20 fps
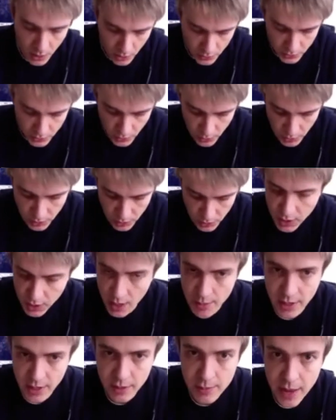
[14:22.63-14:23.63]
So
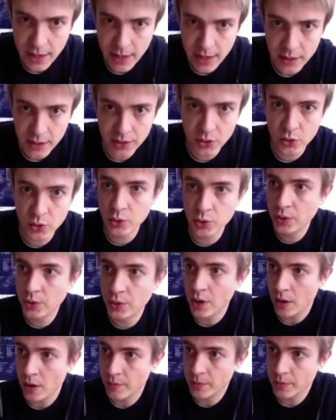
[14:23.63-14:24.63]
coming back to
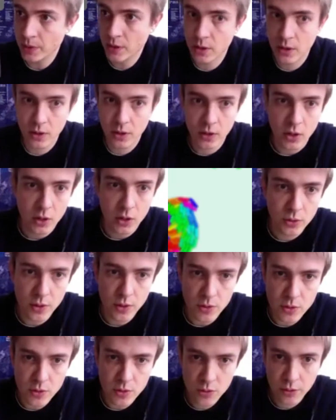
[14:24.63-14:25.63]
the
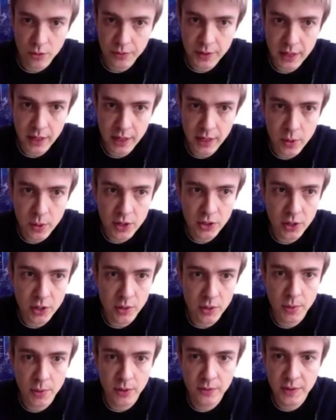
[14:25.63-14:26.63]
neural field
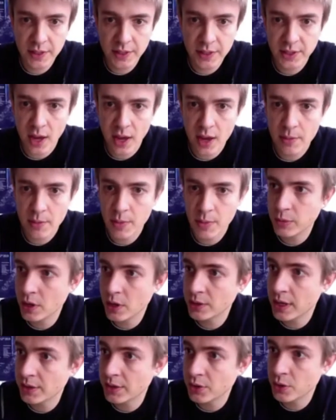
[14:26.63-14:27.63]
equation, but this time I'm
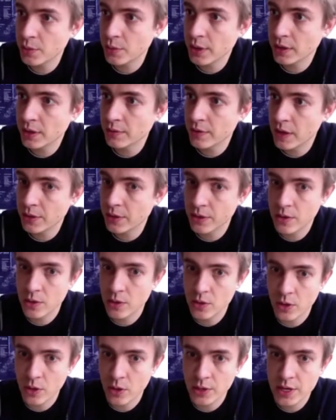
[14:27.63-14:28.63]
not assuming that
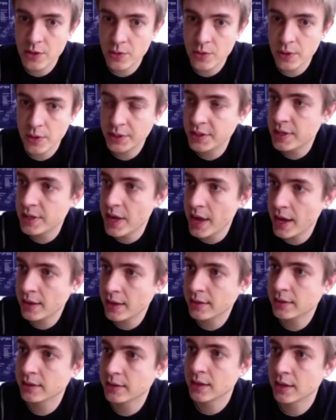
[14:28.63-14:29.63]
the nonlinearity
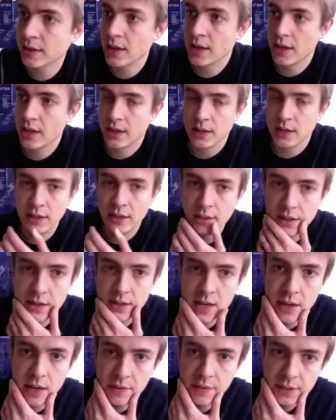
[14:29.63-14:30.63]
S is
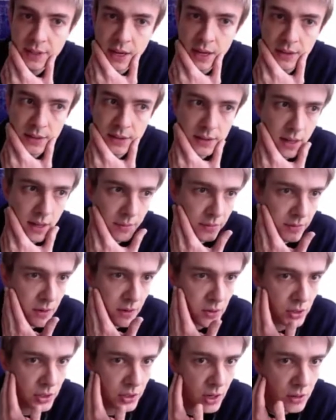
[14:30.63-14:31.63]
the Heaviside step
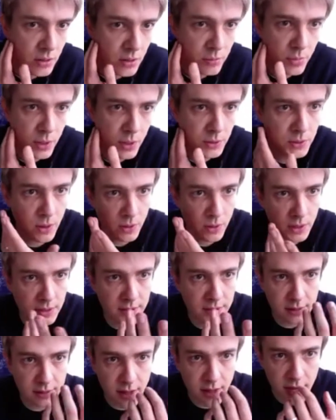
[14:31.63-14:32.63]
function, but
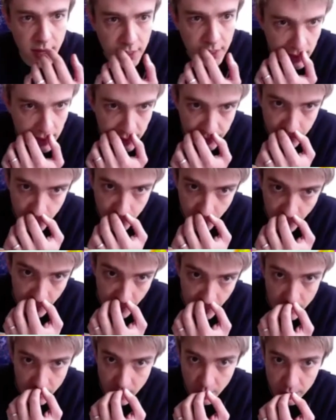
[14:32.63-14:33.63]
it's any
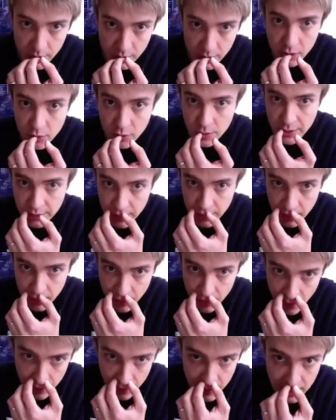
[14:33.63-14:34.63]
smooth
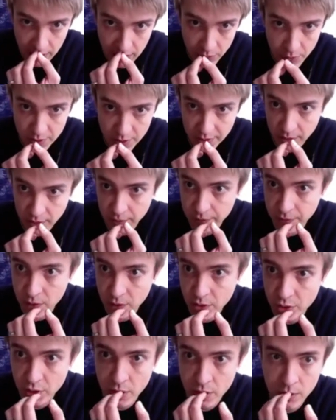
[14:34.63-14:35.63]
non-decreasing
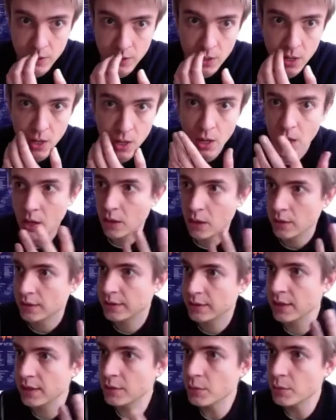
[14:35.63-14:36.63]
function,
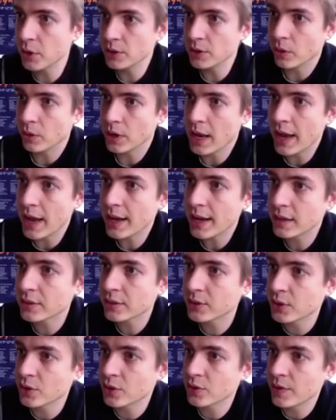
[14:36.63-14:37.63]
sigmoidal-like,
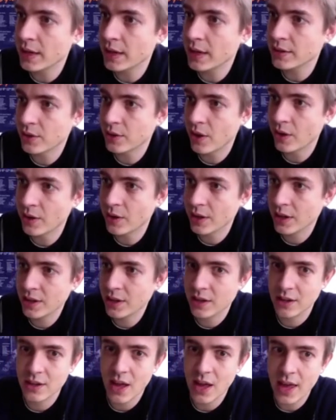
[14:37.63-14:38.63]
such that
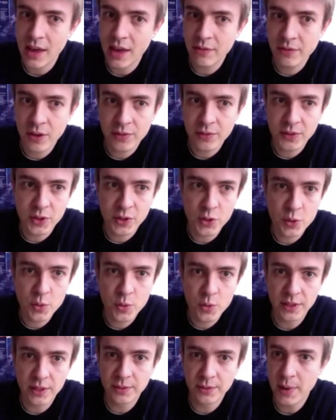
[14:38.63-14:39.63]
f of
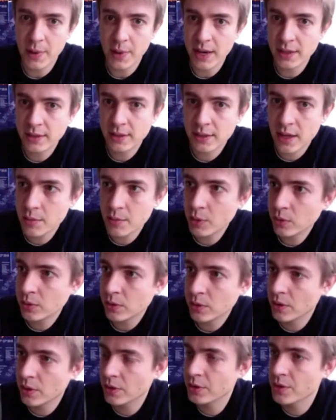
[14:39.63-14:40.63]
u is
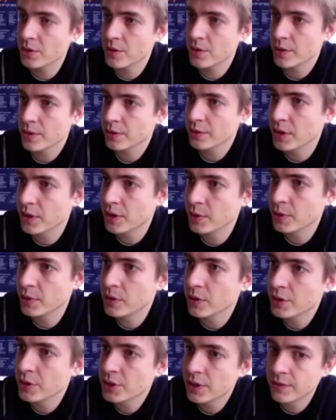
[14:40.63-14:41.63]
bistable under the
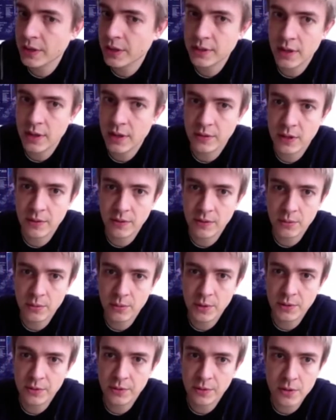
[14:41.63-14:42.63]
terminology that I've
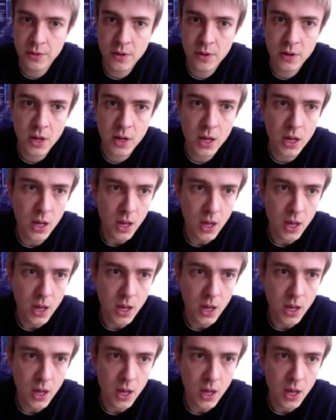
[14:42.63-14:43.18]
given before.